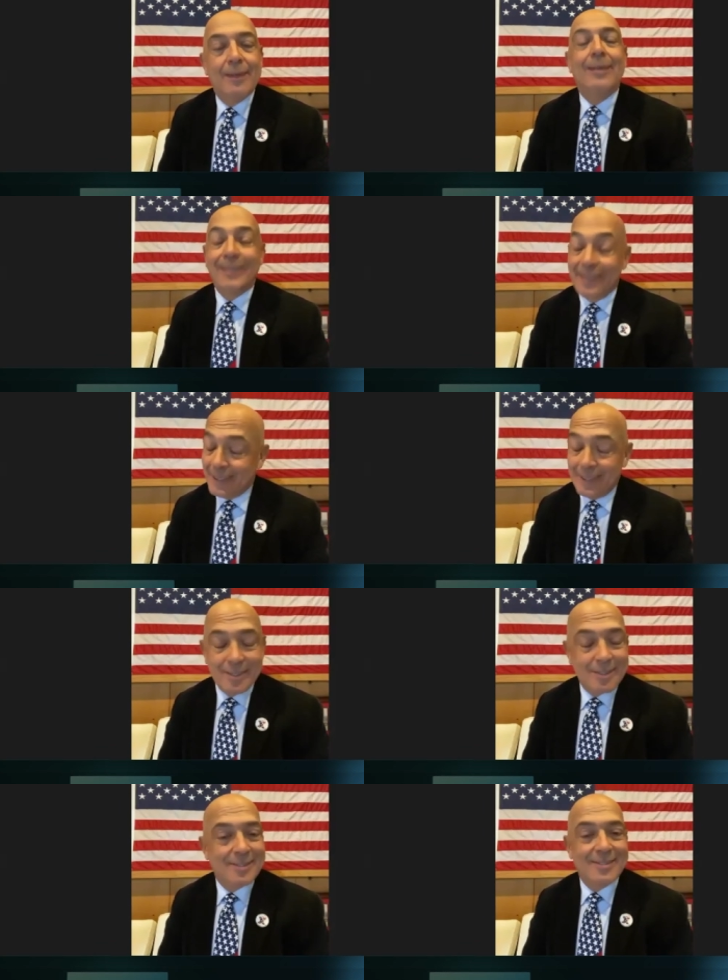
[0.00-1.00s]

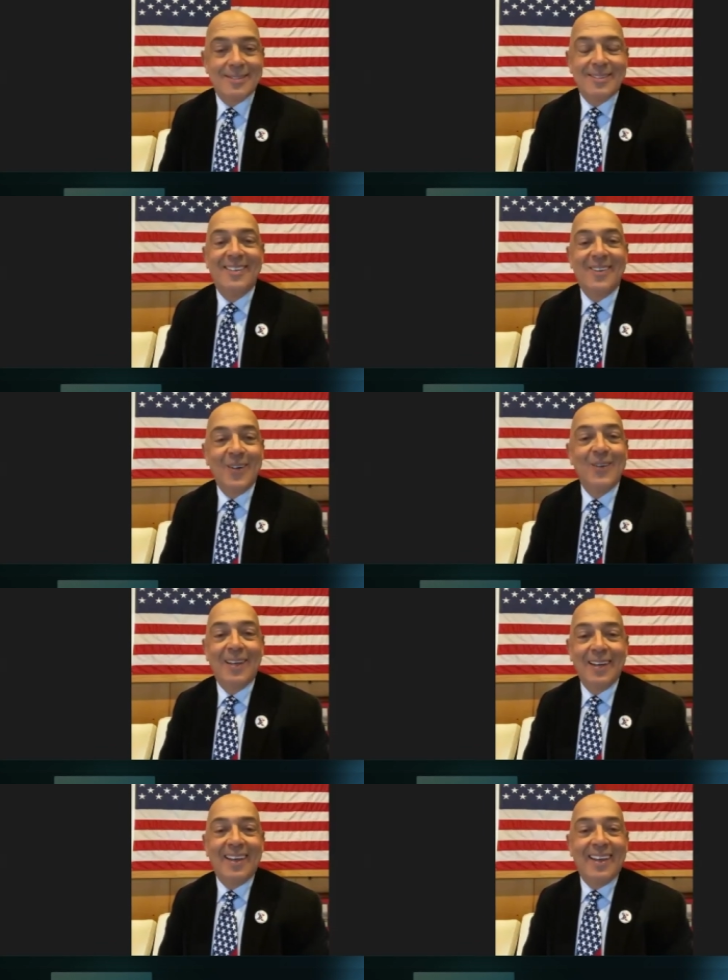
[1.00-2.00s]
Yes. Where do you feel on
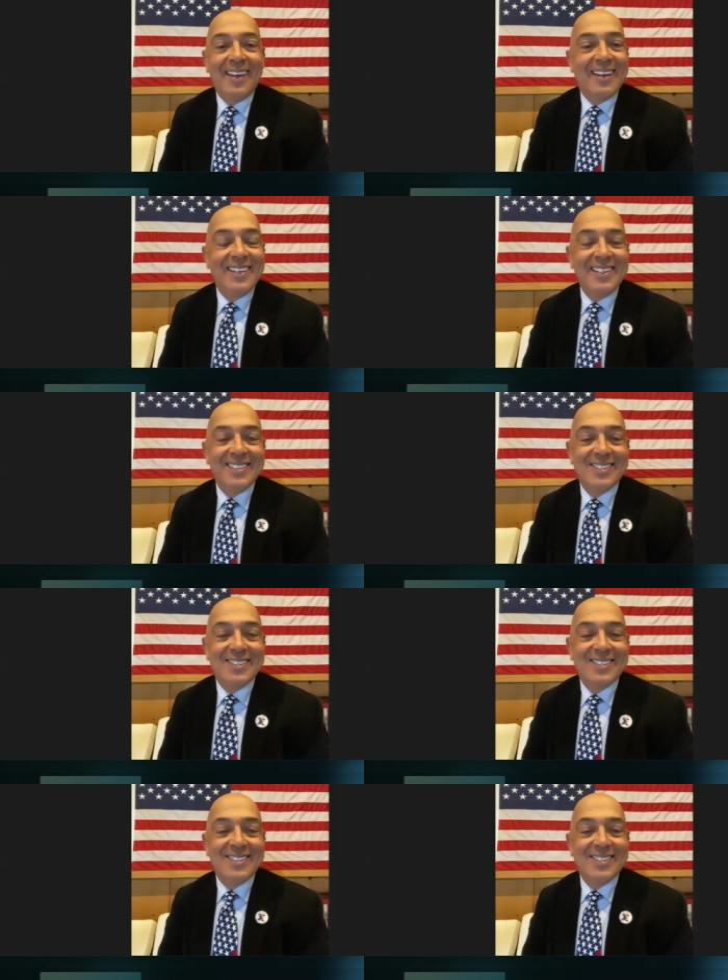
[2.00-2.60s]
on that issue?